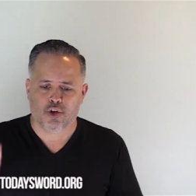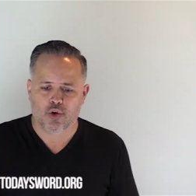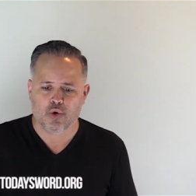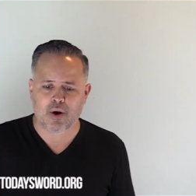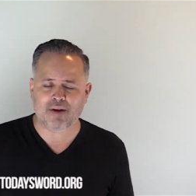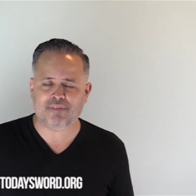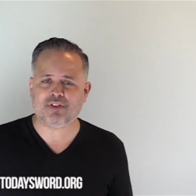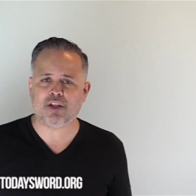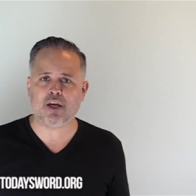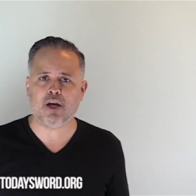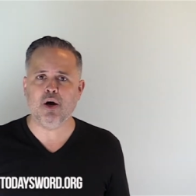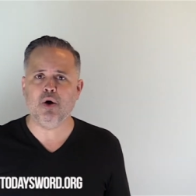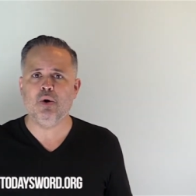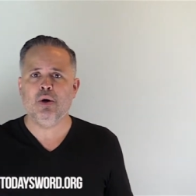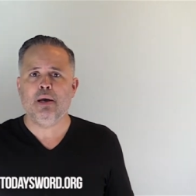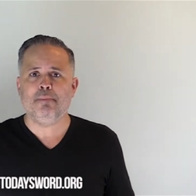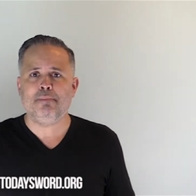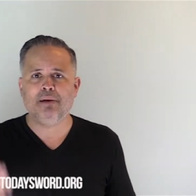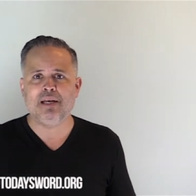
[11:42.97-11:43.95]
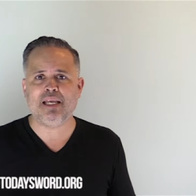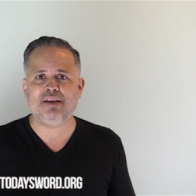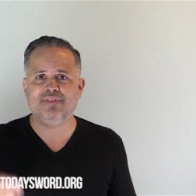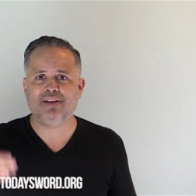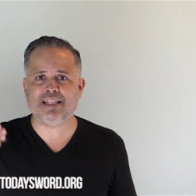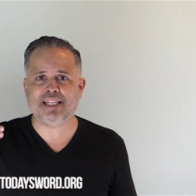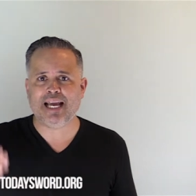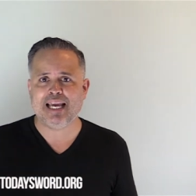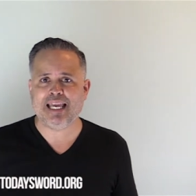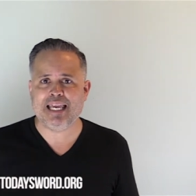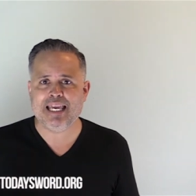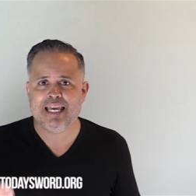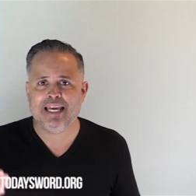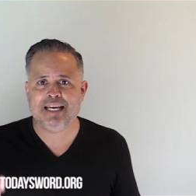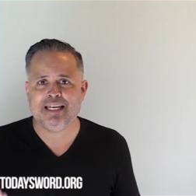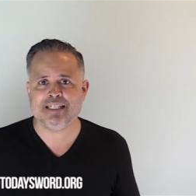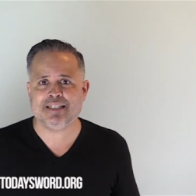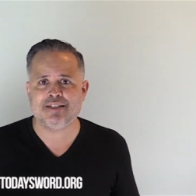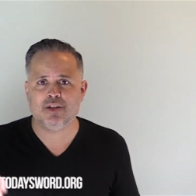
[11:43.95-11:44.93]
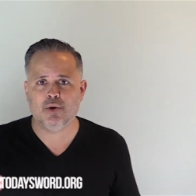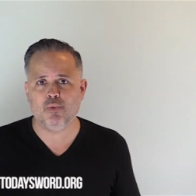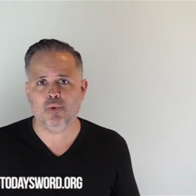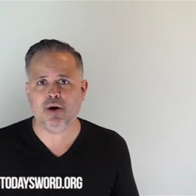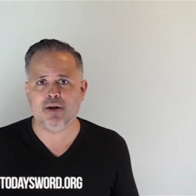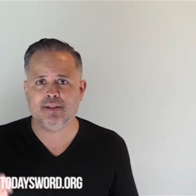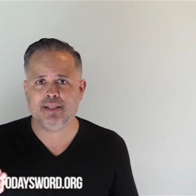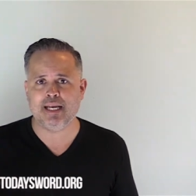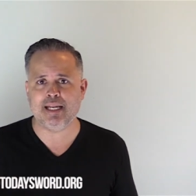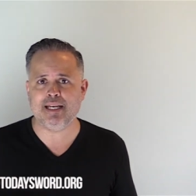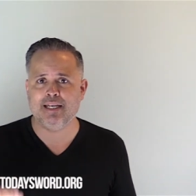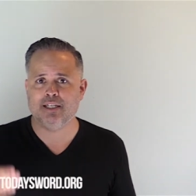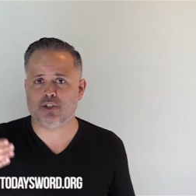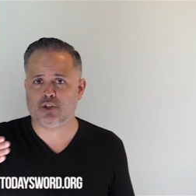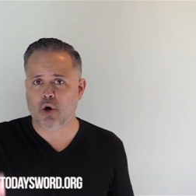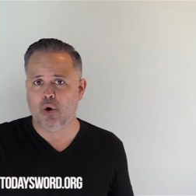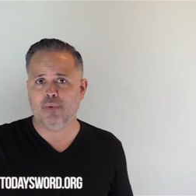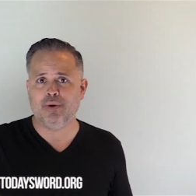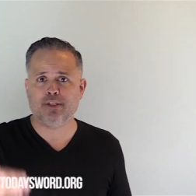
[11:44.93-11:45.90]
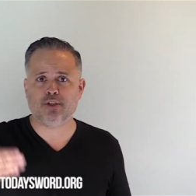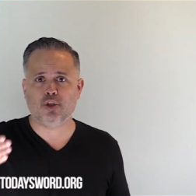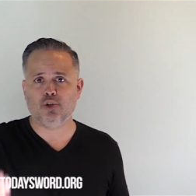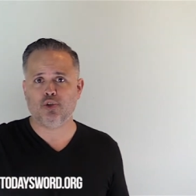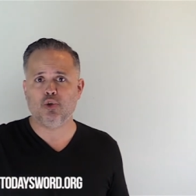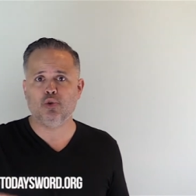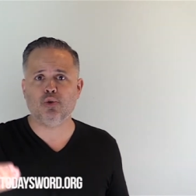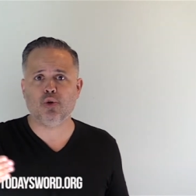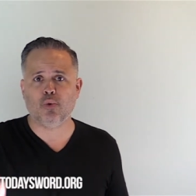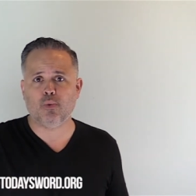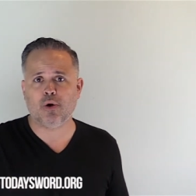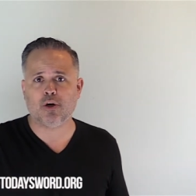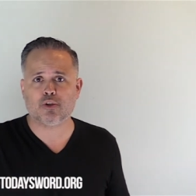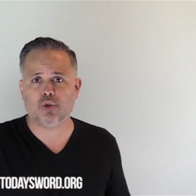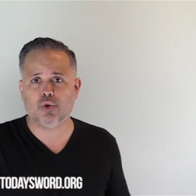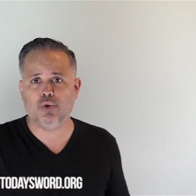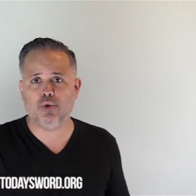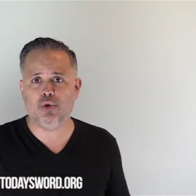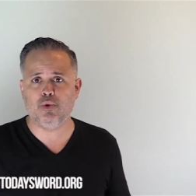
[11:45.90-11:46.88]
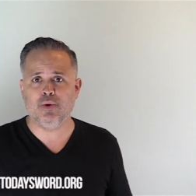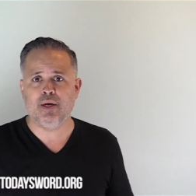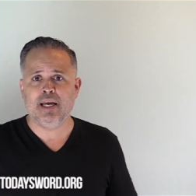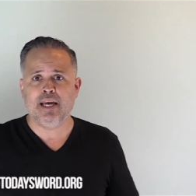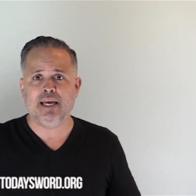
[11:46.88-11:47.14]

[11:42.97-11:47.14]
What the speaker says: you have to go, believing that he is the one that is going to do the work through you.